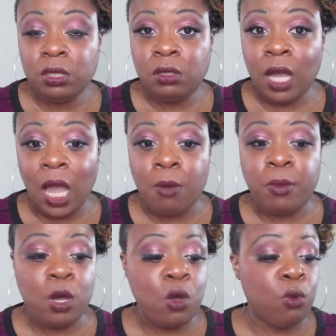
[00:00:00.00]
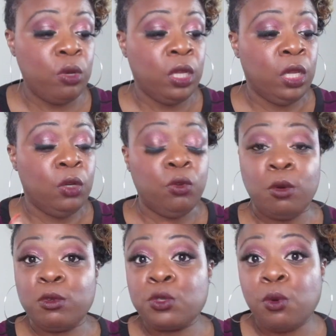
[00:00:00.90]
combo,
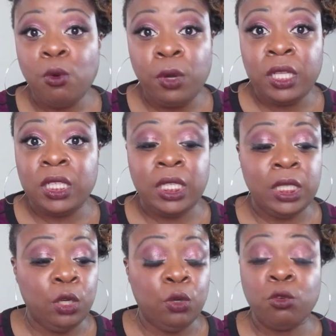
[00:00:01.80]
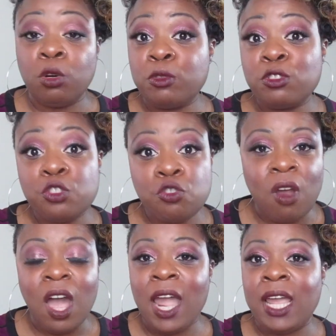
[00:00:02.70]
normal to oily, normal to
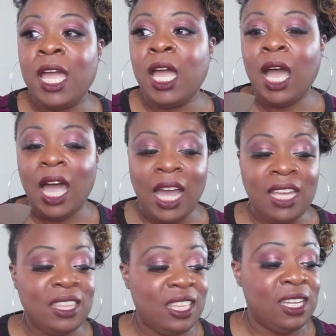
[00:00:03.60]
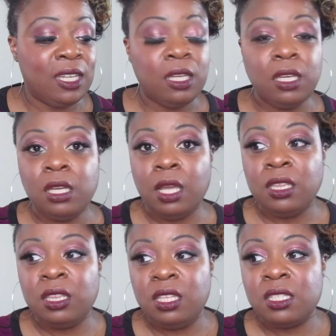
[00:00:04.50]
dry. I think
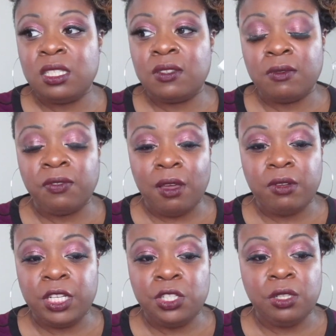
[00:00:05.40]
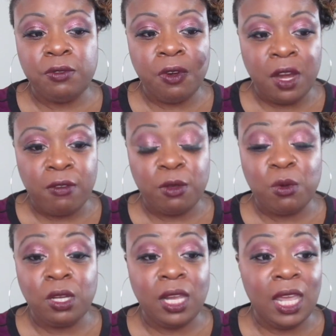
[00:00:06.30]
this is a foundation for
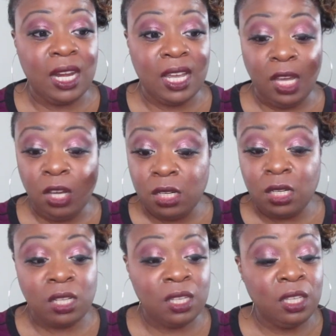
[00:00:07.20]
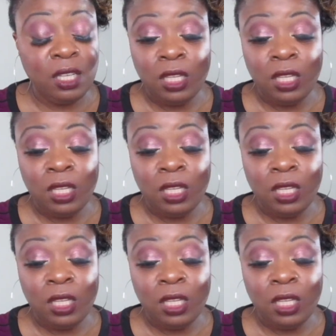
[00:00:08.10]
everyone. And Huda